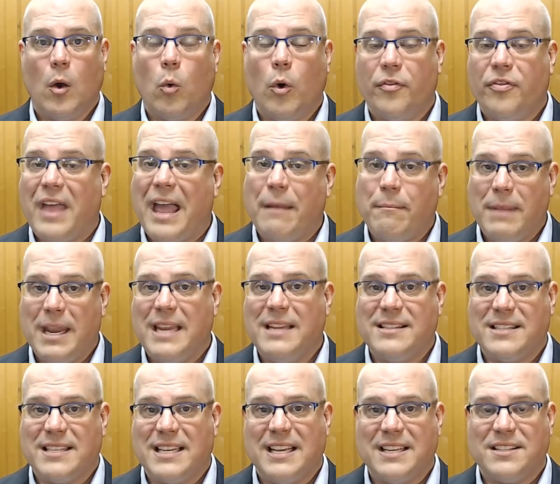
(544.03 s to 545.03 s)
that means
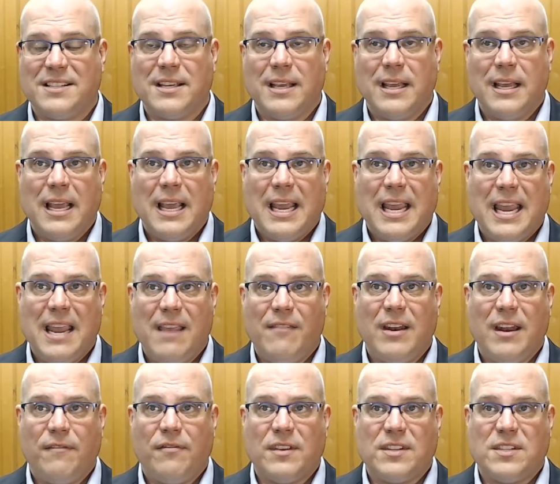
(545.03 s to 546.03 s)
is, even
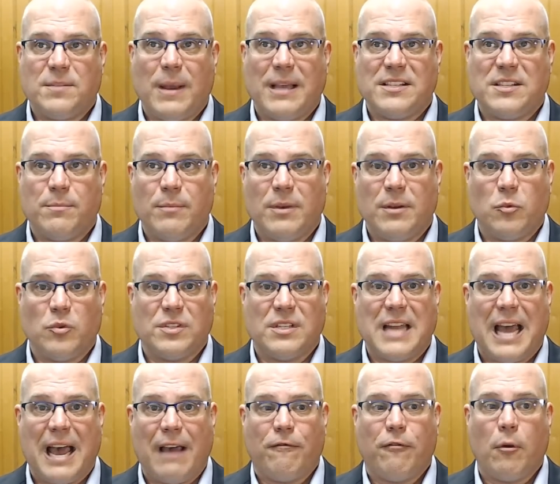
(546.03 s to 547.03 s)
if the specimen was
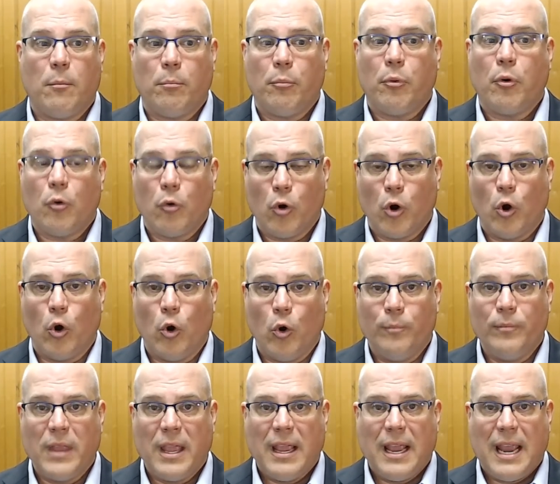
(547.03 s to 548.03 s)
not from Peru,
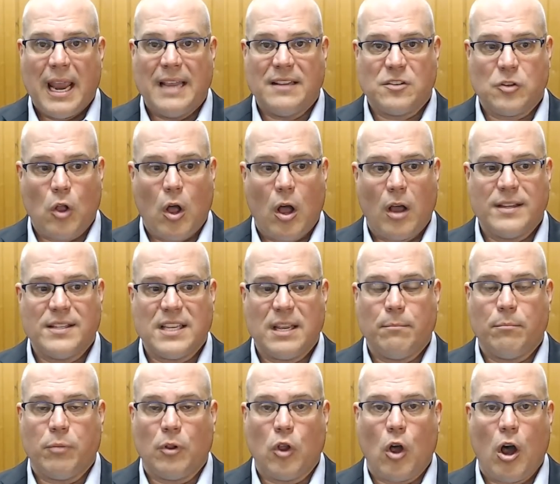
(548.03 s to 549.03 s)
as long as it
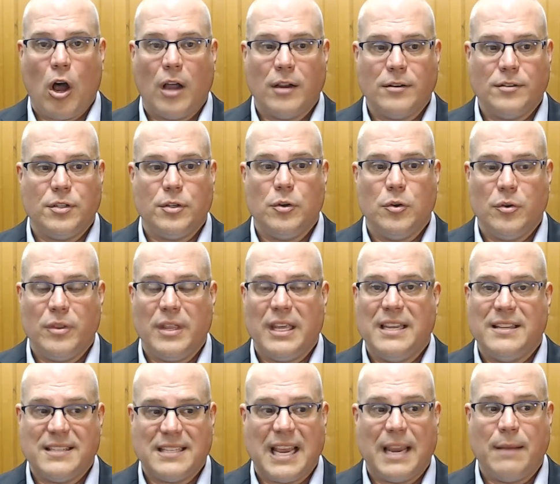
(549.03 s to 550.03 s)
belonged to the
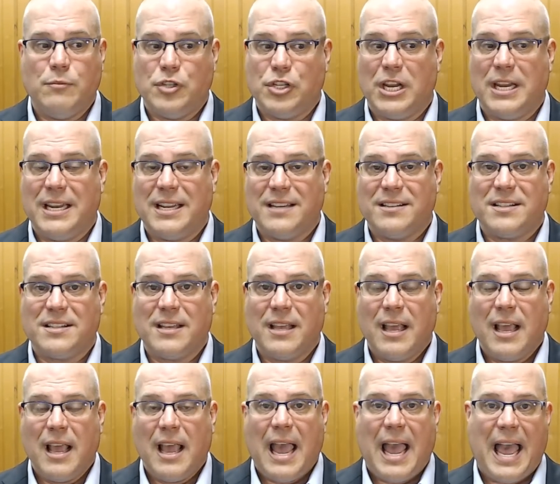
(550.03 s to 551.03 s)
same genus
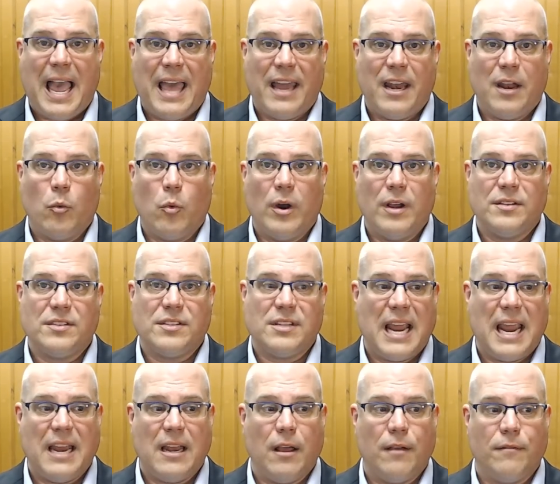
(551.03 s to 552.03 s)
and it was
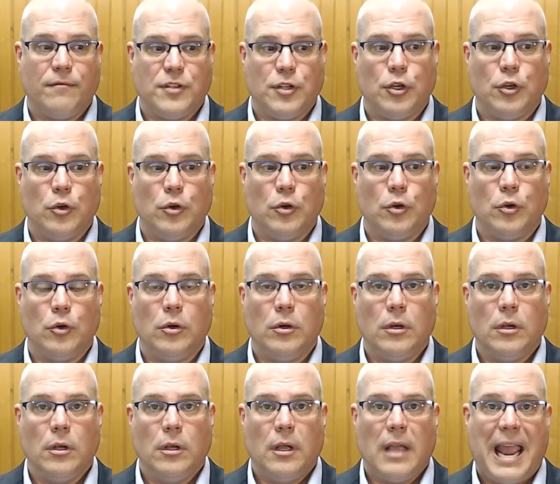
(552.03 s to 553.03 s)
native to
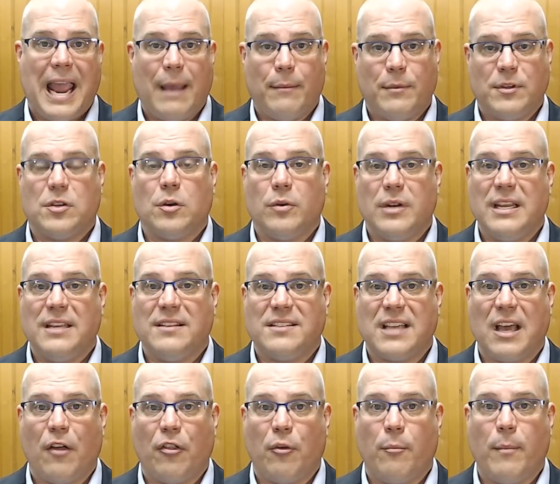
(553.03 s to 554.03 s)
Amazonian
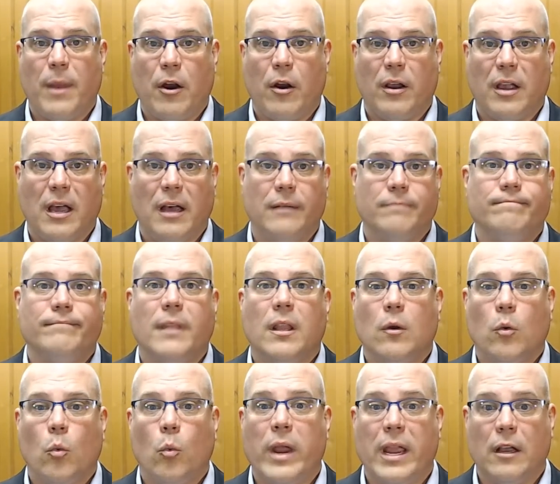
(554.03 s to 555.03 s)
South America,
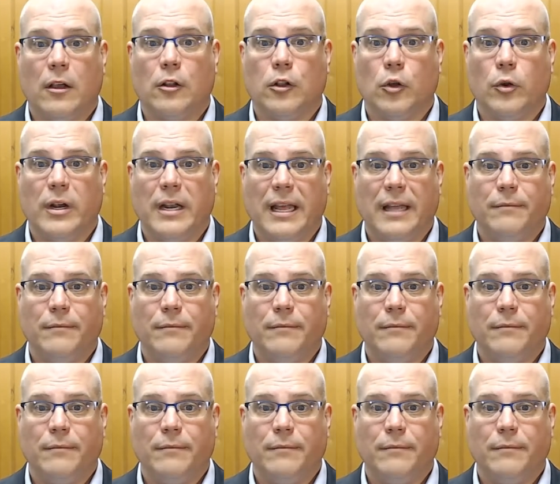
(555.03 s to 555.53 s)
we included it.